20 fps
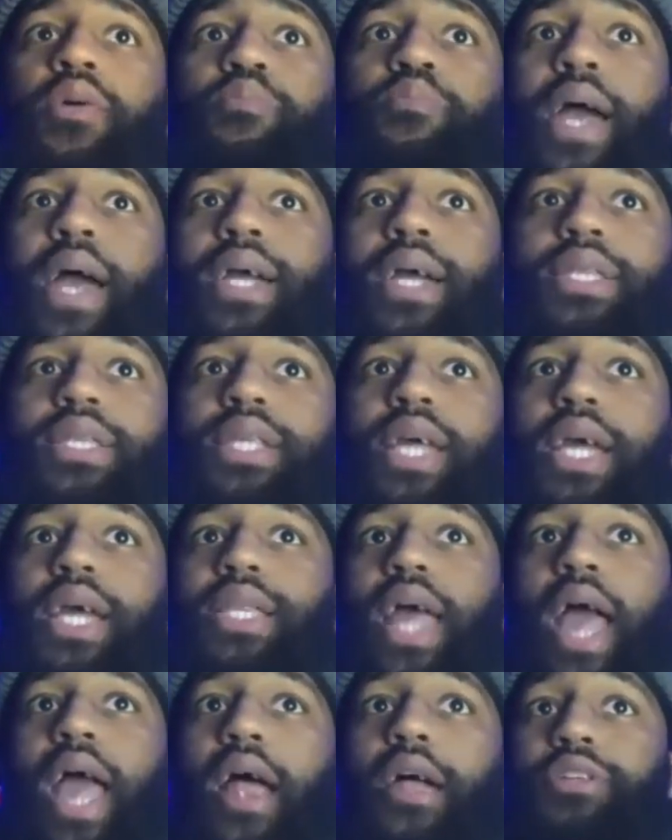Back in the day,
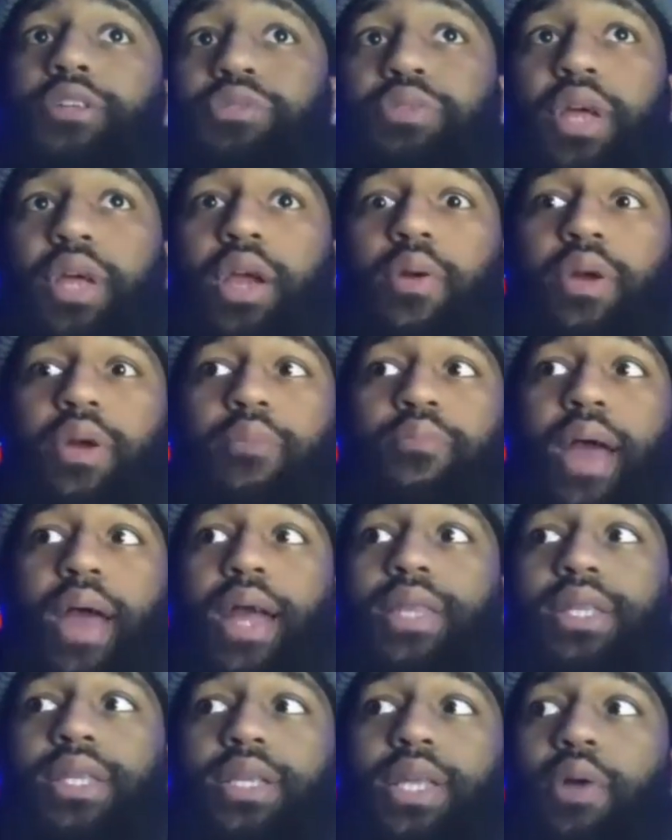the Attitude Era, and back
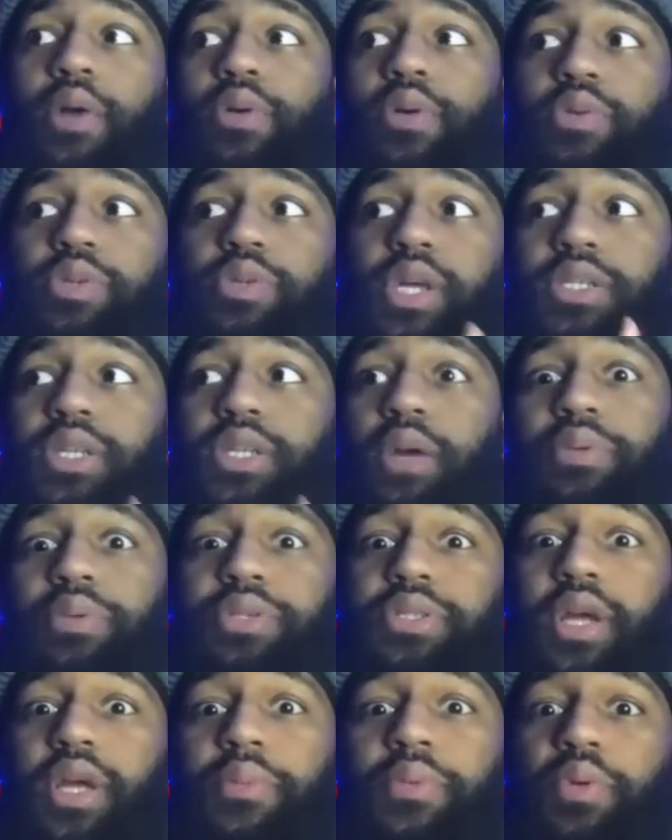in the day when it was like
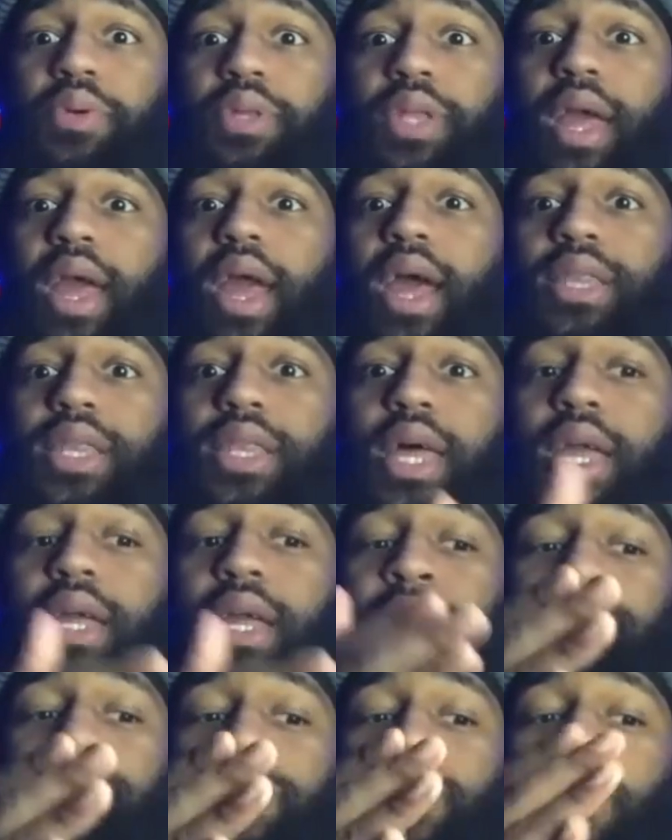WCW, where they had like
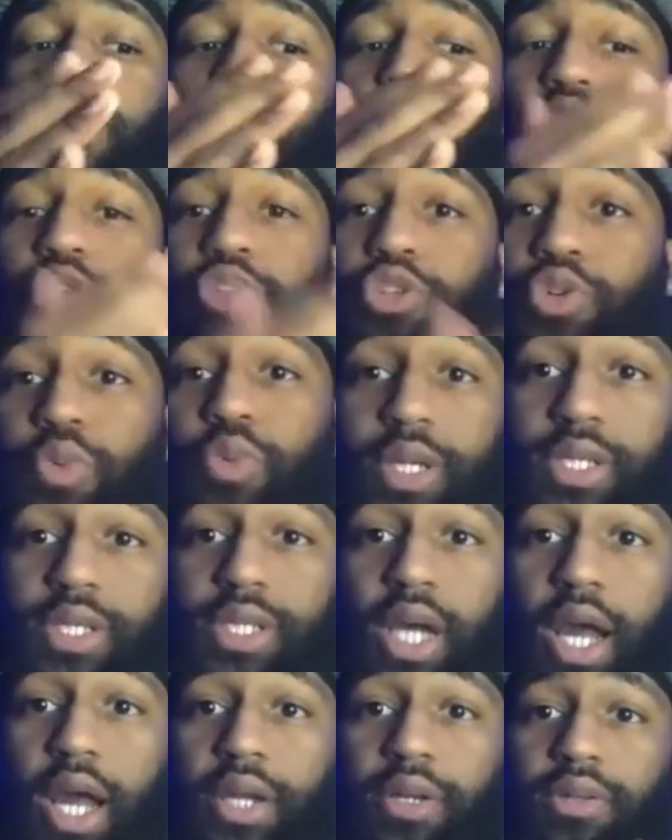a U.S.
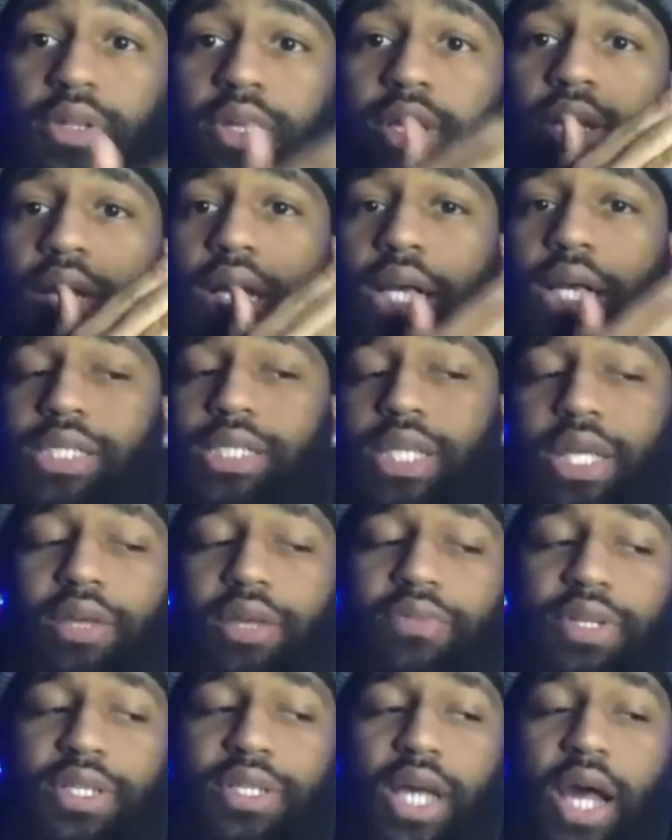title, a
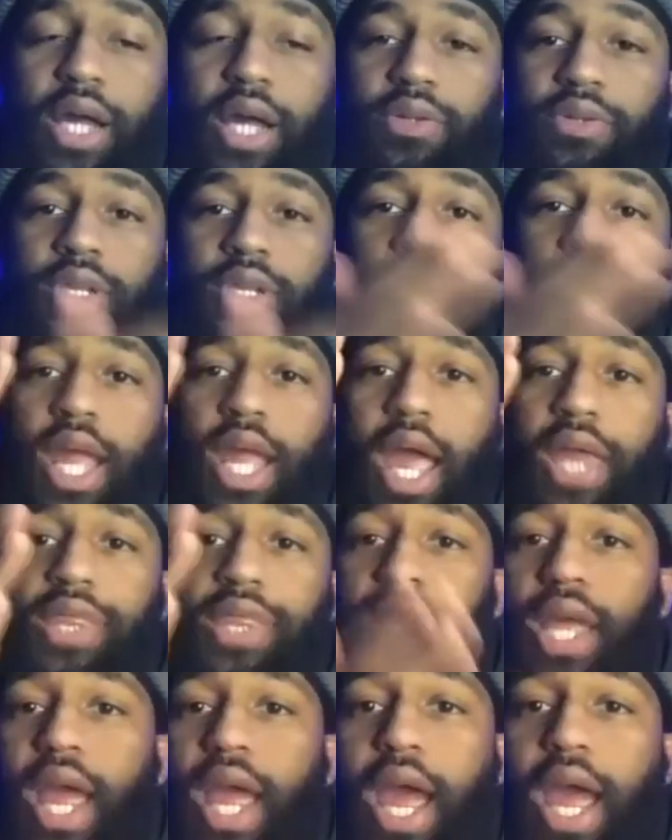TV title, and then
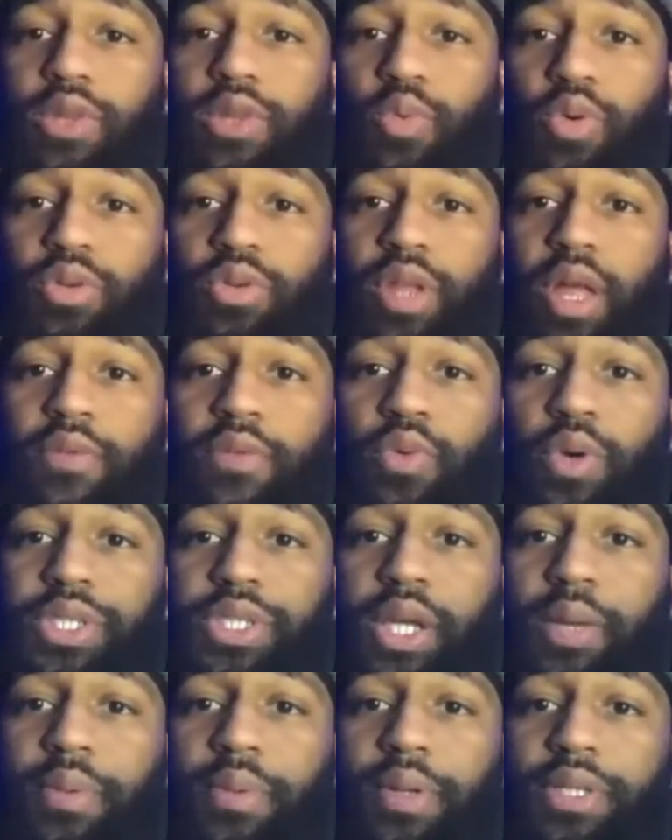they had the World Heavyweight
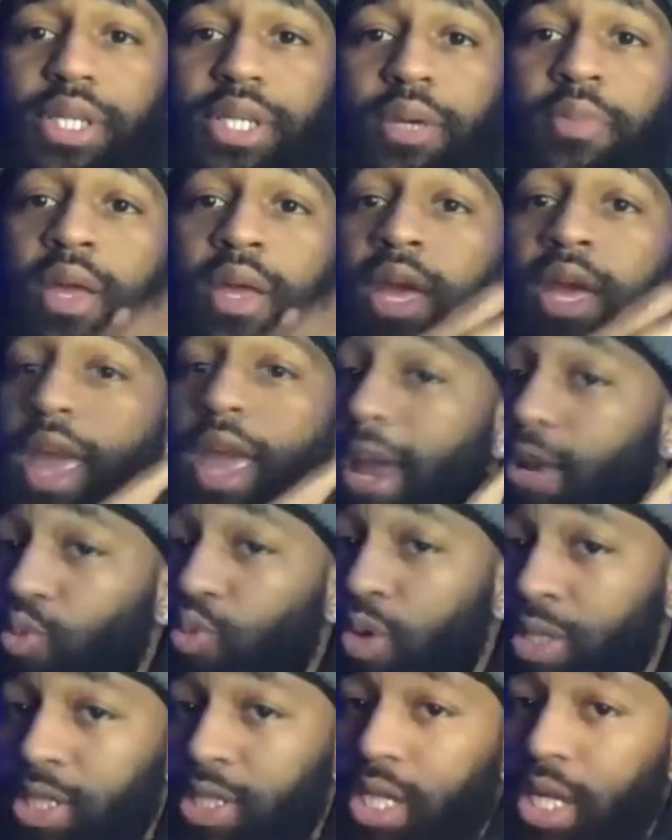Championship, and
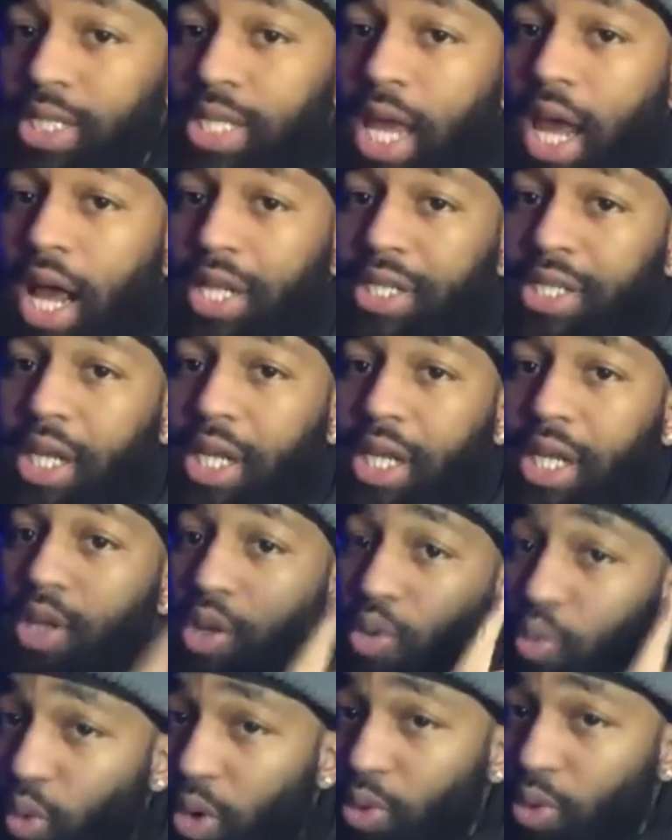one set tag teams,
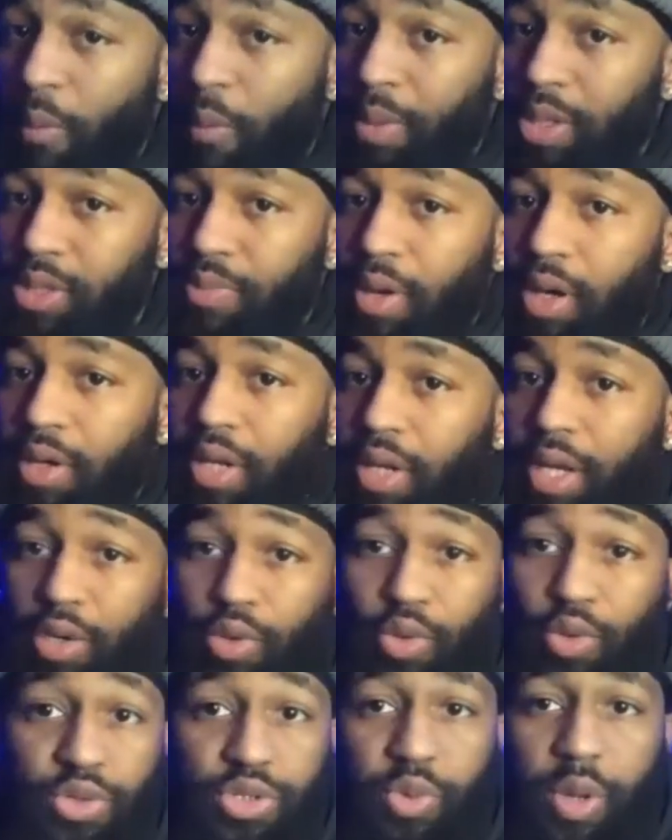and one woman's belt, and a
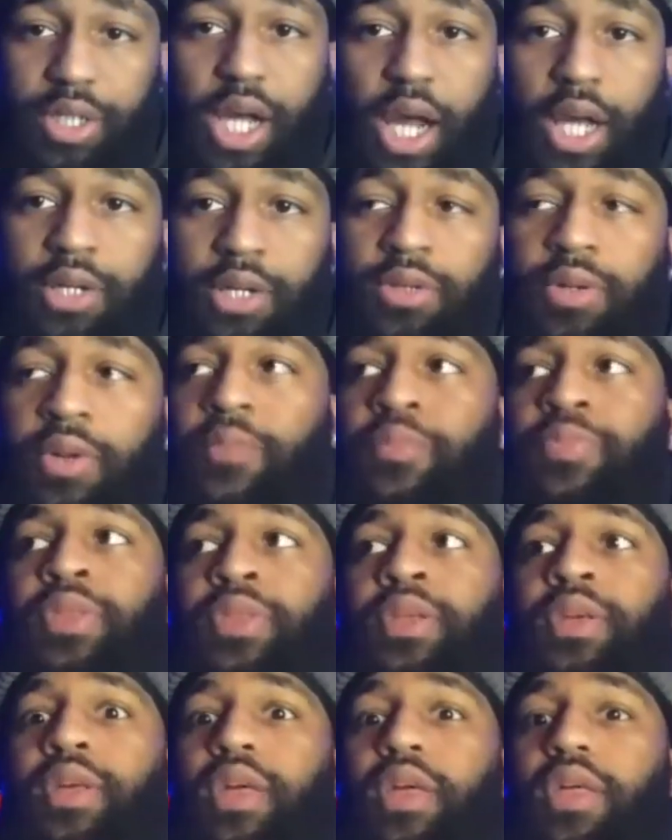cruiserweight title.
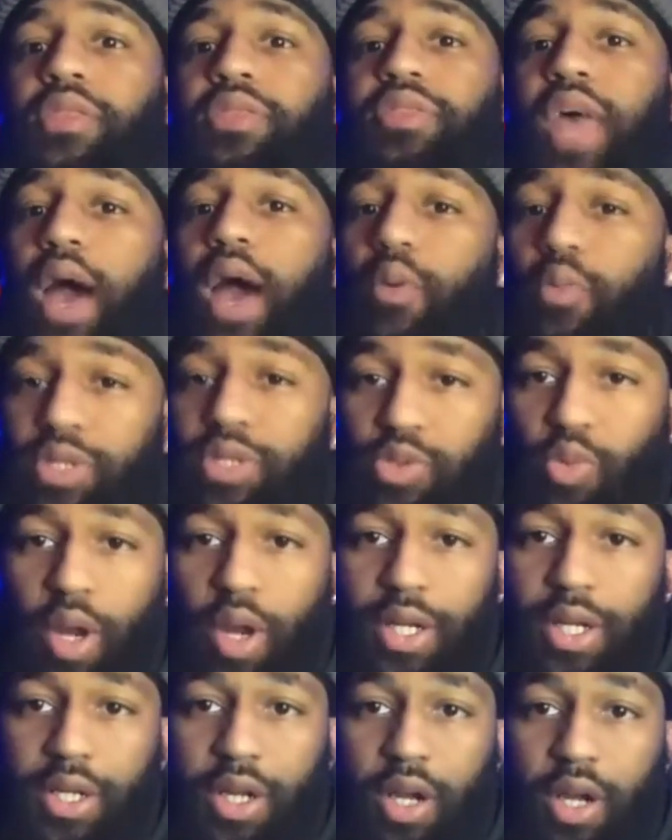That was the way
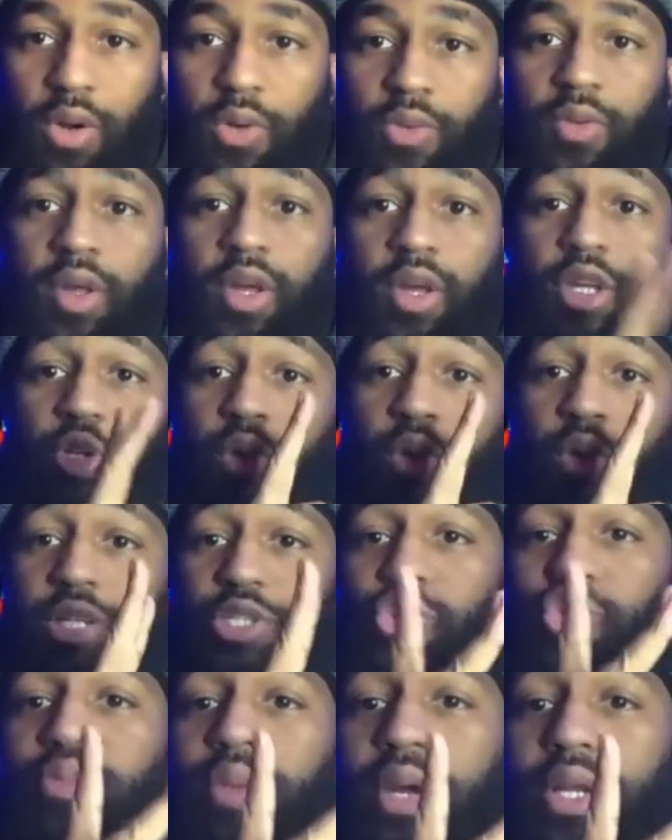to go. You had
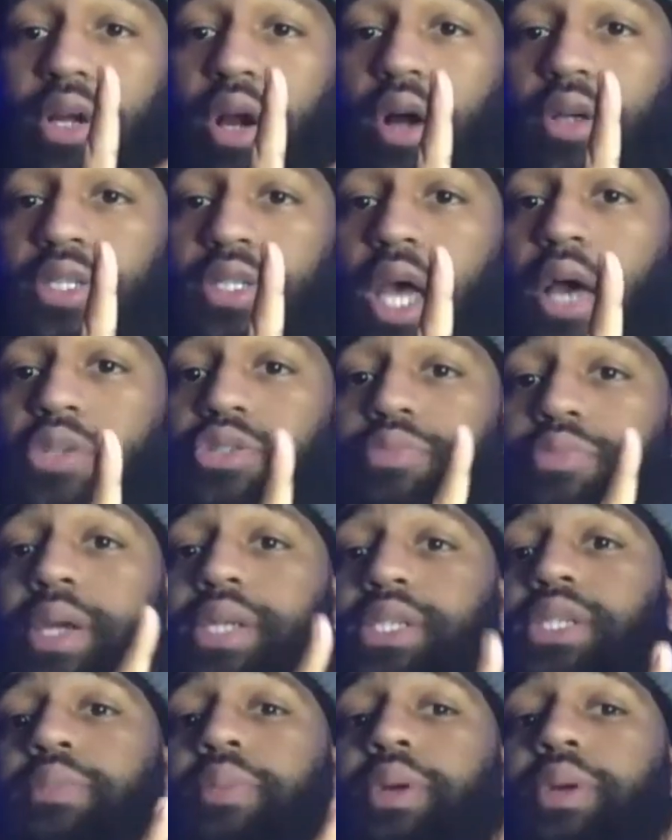two mid card titles, so
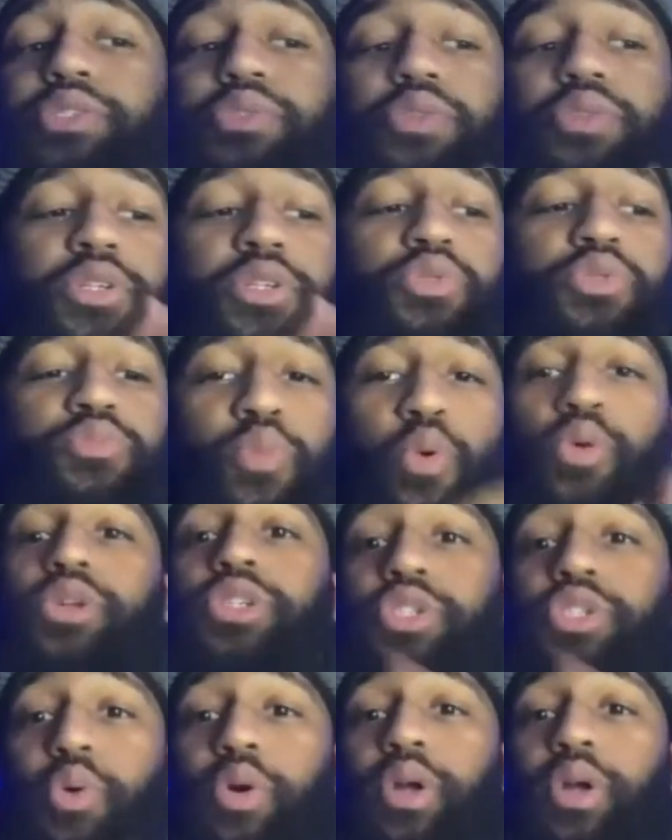basically means you can do more
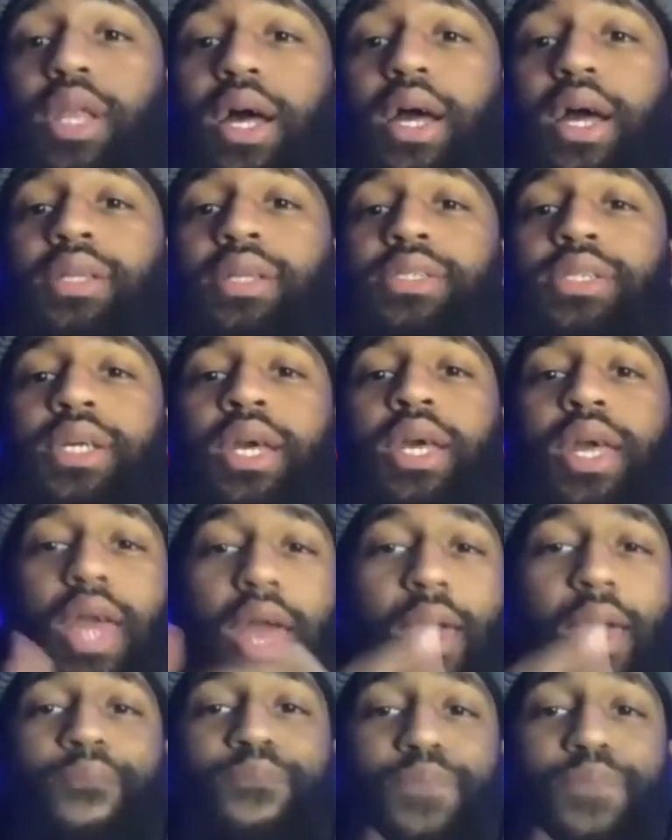storylines
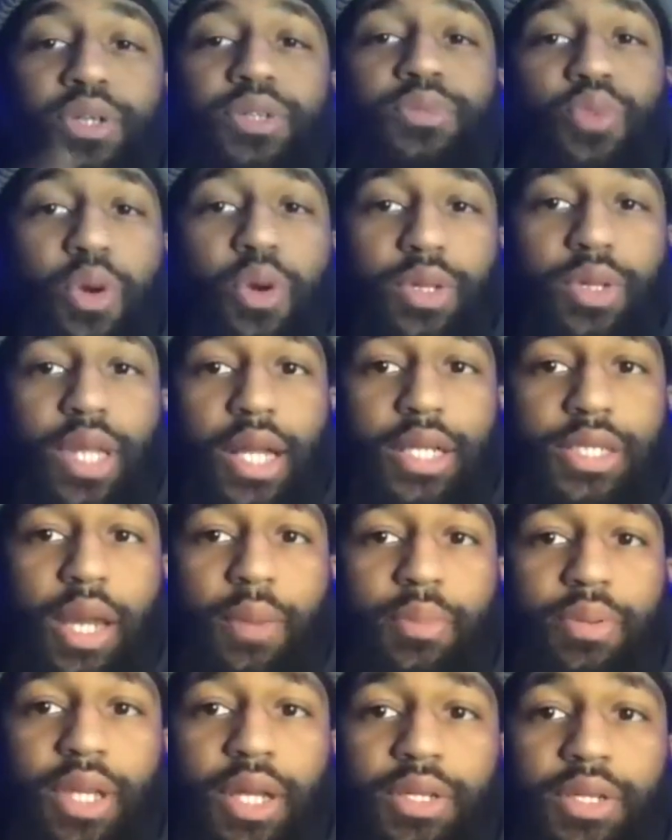and build more with that type
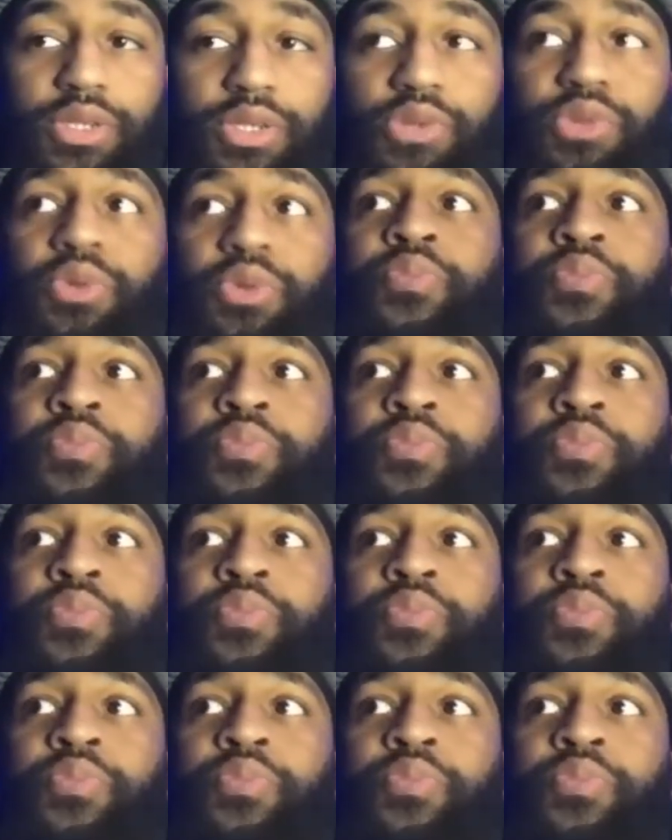of thing too.